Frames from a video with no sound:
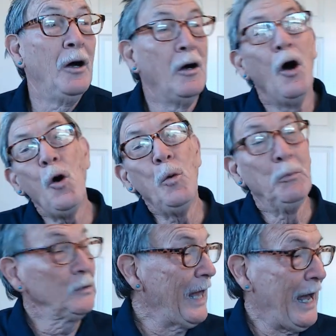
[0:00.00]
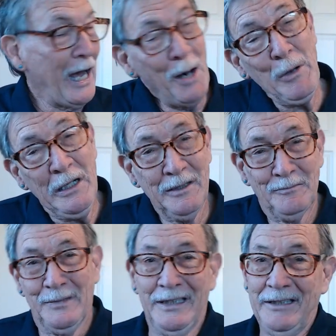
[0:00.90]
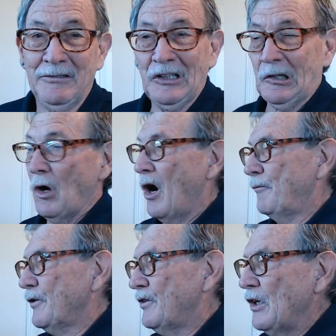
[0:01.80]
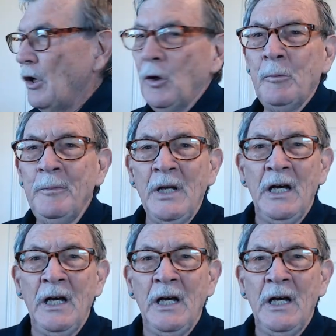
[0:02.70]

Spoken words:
home lab, my little office at home.